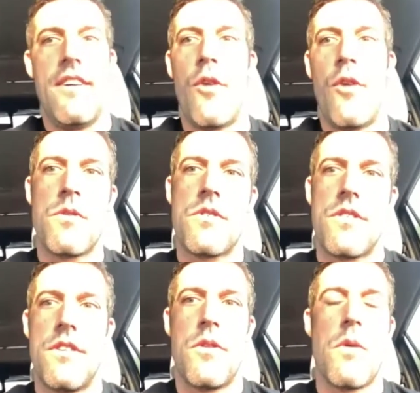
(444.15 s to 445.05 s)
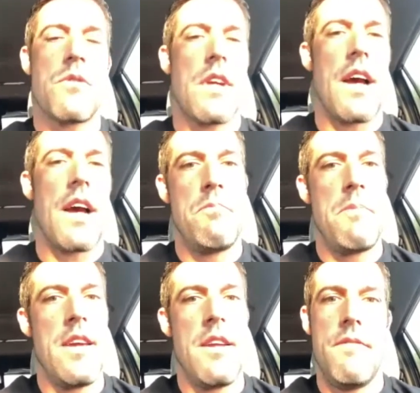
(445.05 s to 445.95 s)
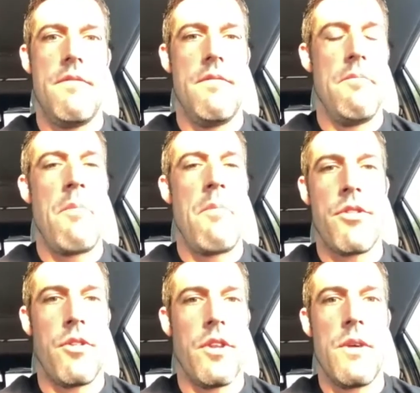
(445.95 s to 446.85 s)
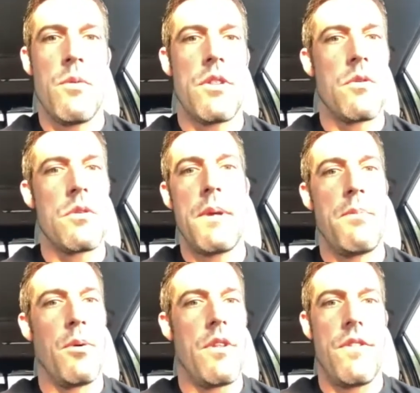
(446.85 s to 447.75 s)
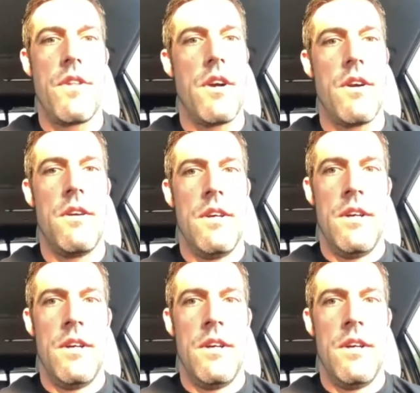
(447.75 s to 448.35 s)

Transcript: Do those guys meet monthly with those people that they're